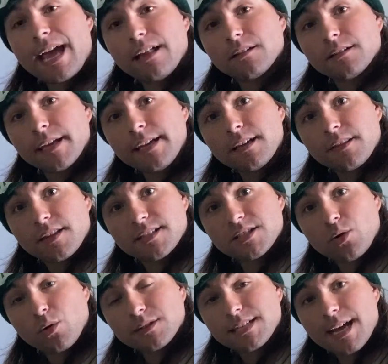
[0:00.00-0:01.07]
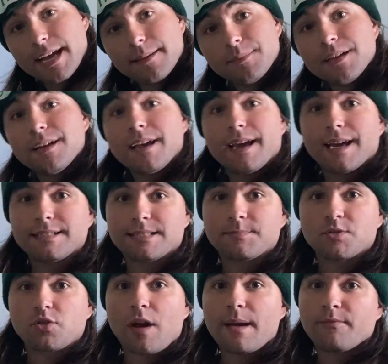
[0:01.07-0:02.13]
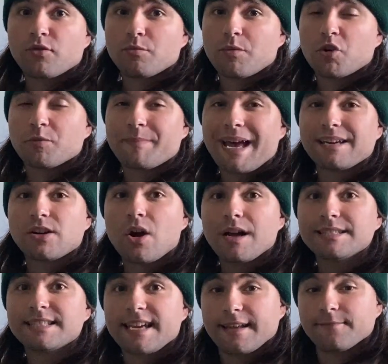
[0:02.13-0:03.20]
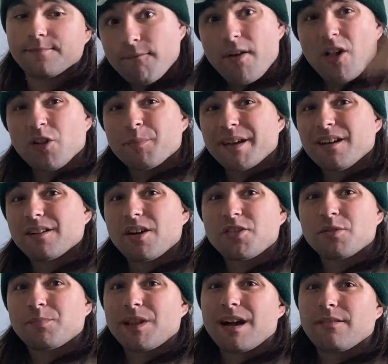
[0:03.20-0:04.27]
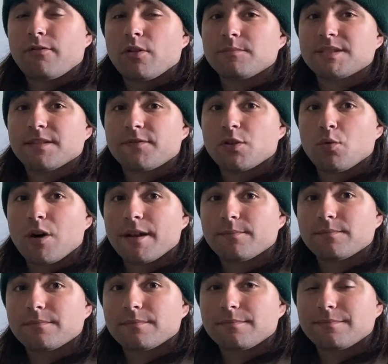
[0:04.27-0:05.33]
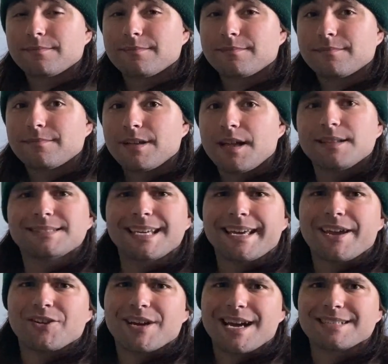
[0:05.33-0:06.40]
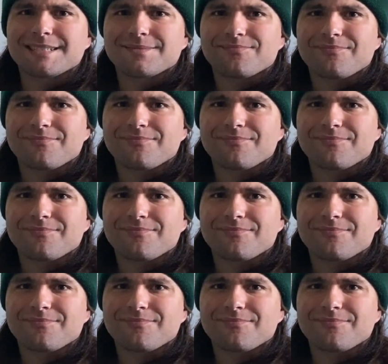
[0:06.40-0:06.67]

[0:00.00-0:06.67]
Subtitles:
at Link this whole time, and subscribe for more bad content. Follow me on other platforms if you want. Take care, guys.